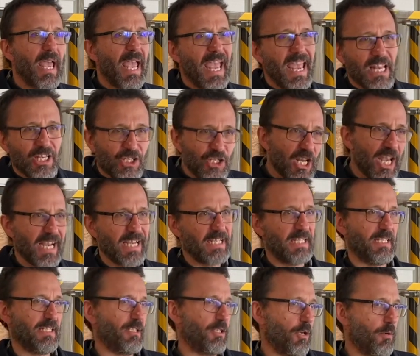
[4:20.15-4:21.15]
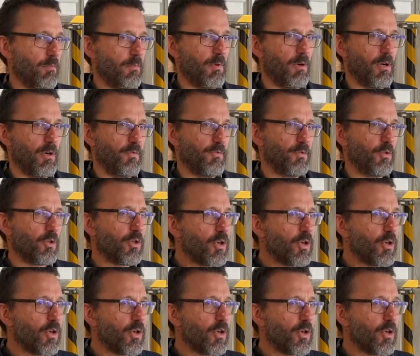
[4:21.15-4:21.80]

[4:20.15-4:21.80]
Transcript: eject some of your